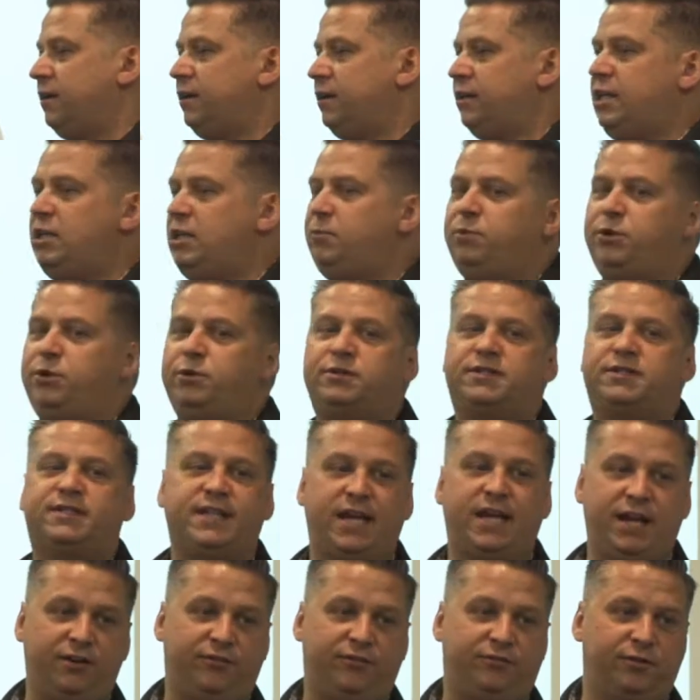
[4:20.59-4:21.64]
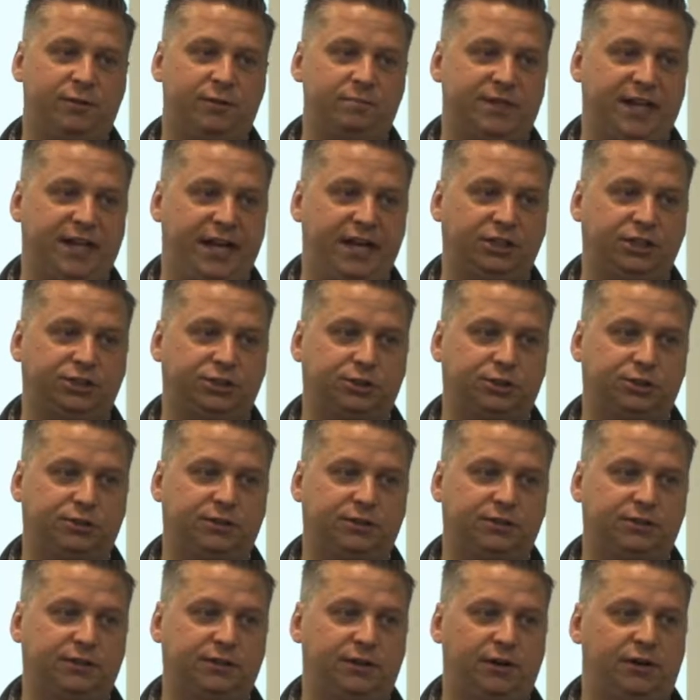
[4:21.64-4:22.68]
keep you safe from dangers,
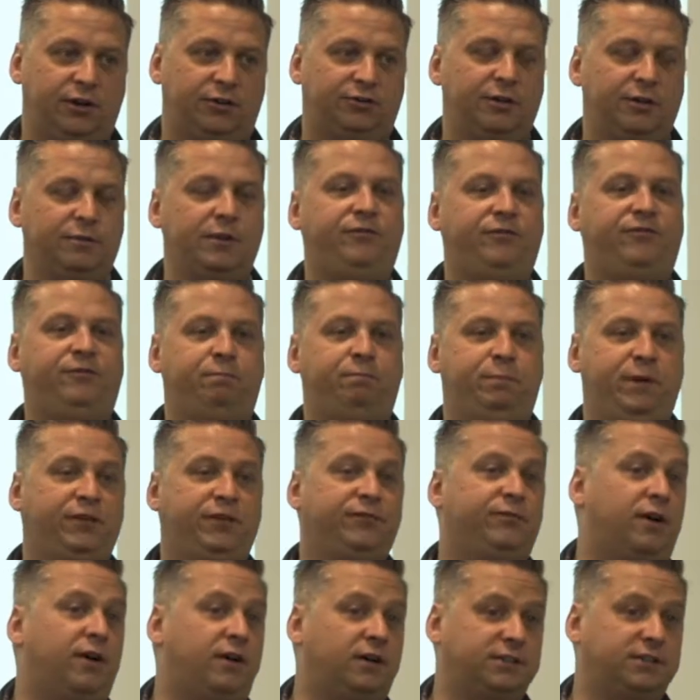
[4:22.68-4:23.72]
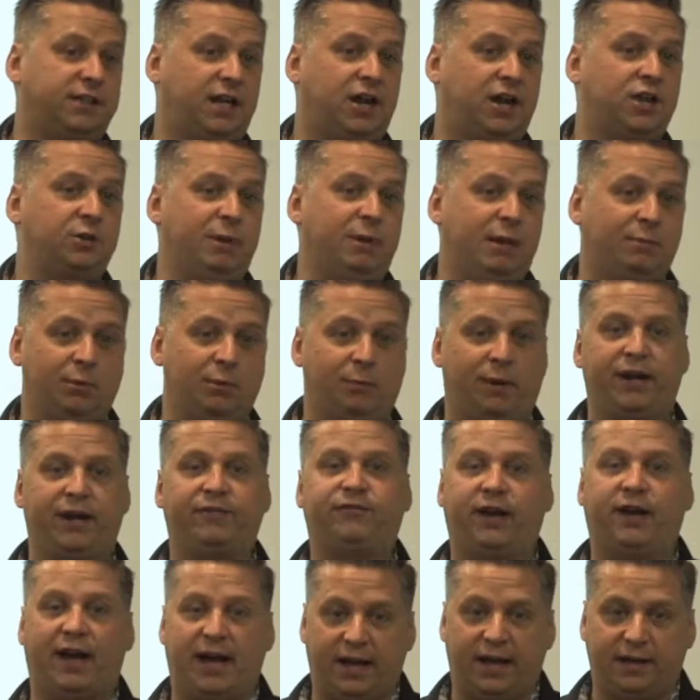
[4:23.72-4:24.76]
from the pitfalls that other people might have
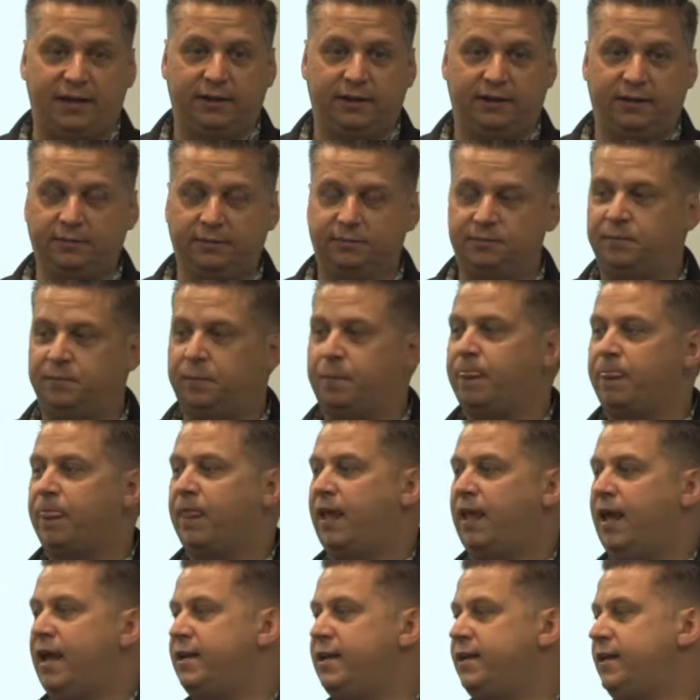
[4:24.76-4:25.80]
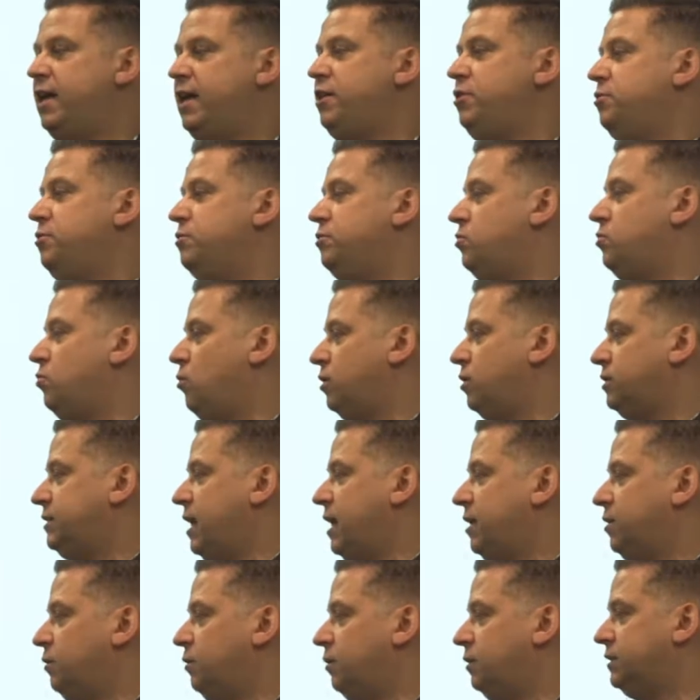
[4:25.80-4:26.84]
had, and get you towards
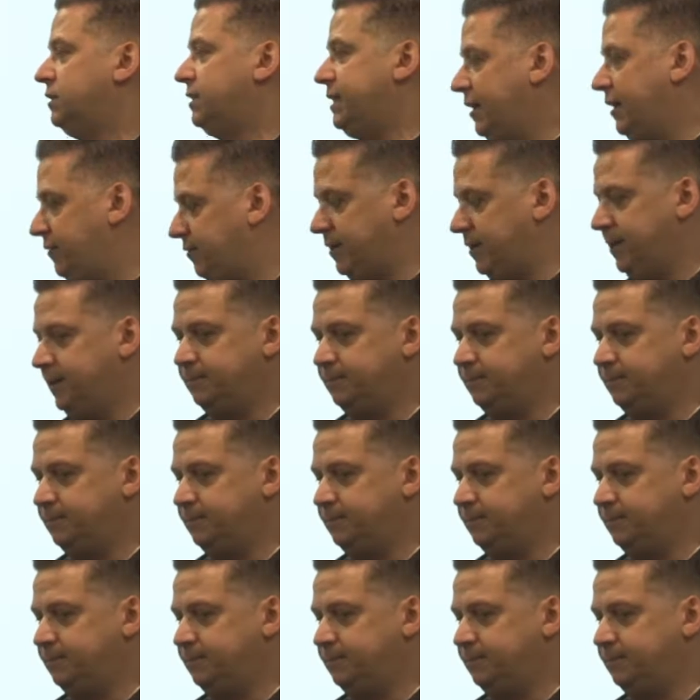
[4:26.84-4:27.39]
that goal safely.